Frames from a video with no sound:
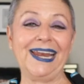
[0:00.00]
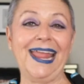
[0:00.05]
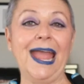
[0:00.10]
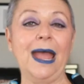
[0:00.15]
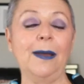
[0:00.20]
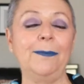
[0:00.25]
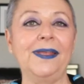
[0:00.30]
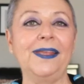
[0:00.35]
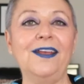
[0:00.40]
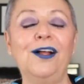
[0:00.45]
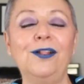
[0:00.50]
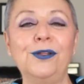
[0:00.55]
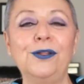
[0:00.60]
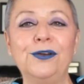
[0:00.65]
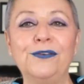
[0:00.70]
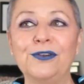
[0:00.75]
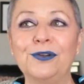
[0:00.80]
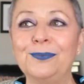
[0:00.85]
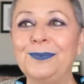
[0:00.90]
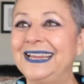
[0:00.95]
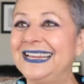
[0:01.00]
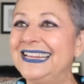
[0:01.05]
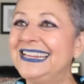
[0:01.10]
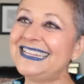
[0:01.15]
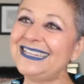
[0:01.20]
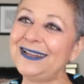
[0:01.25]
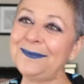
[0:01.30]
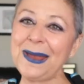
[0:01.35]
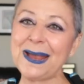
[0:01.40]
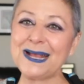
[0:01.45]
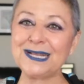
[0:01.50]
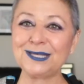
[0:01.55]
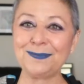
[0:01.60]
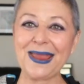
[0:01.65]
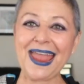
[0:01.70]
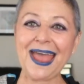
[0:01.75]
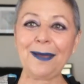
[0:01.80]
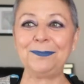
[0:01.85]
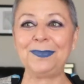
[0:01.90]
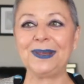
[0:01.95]
happy all over me because it makes me
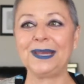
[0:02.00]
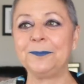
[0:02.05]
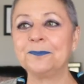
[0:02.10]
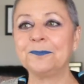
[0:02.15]
happy.